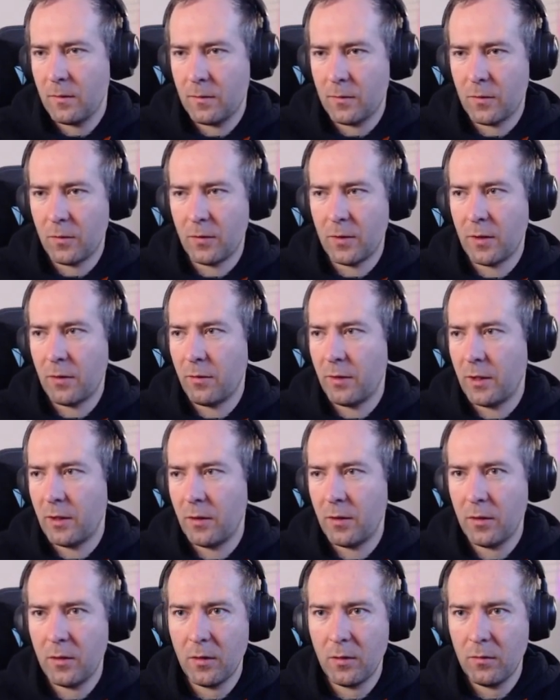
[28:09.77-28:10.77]
So there we
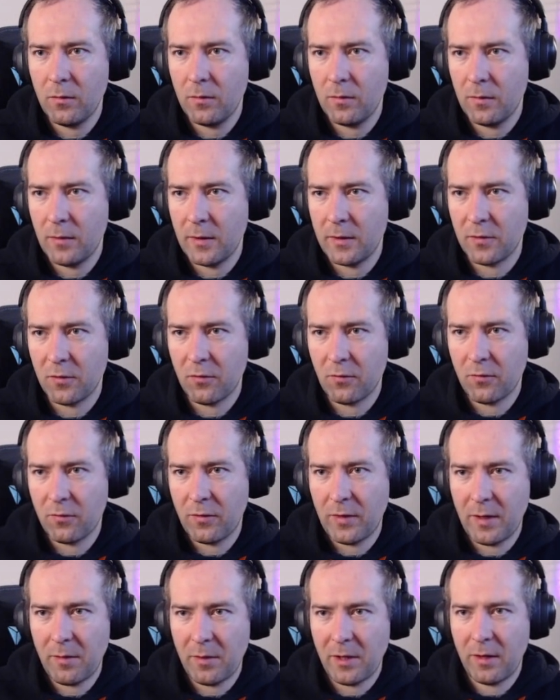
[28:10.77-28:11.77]
go. Let's
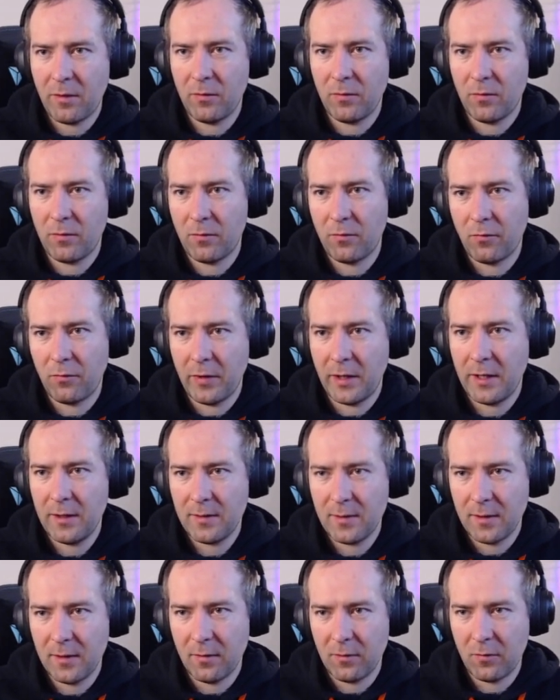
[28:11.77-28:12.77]
grab out
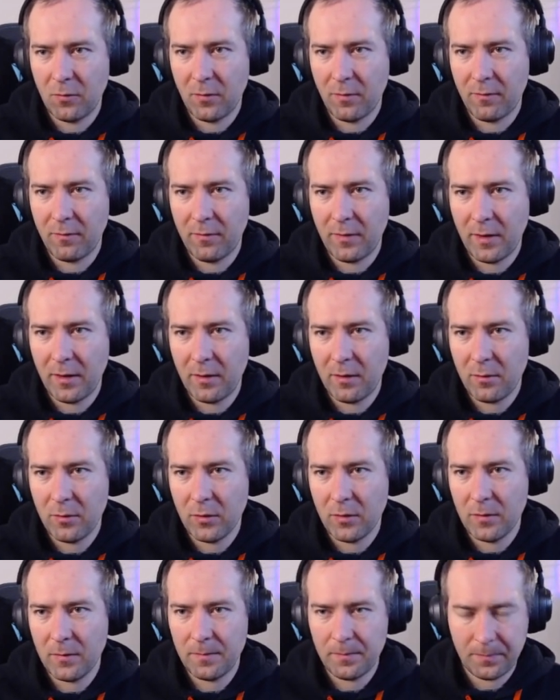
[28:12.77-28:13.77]
race into a
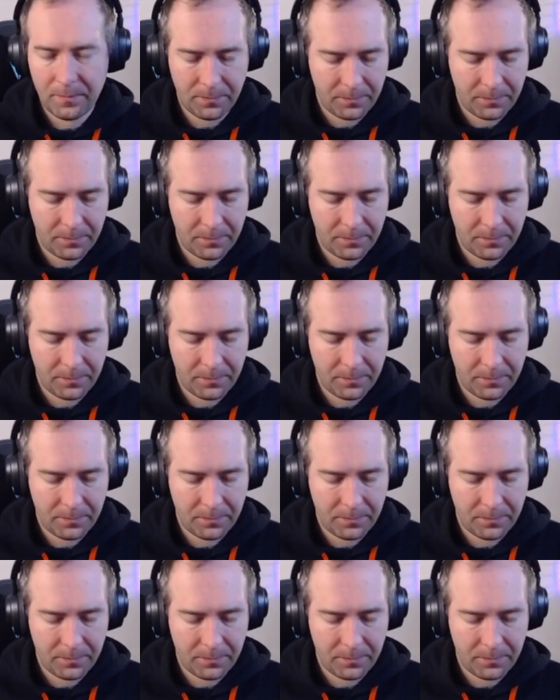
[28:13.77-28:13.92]
variable,